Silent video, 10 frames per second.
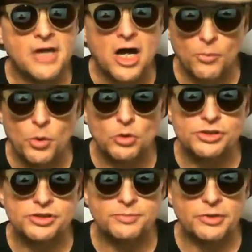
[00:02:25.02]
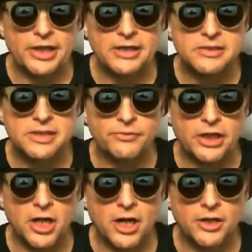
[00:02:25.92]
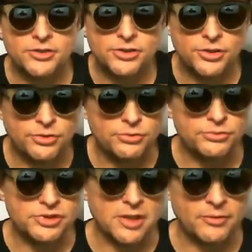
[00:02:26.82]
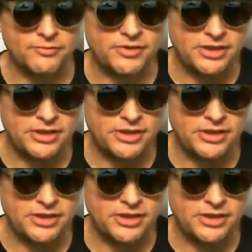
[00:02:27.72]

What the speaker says: I'll post some links in regards to some of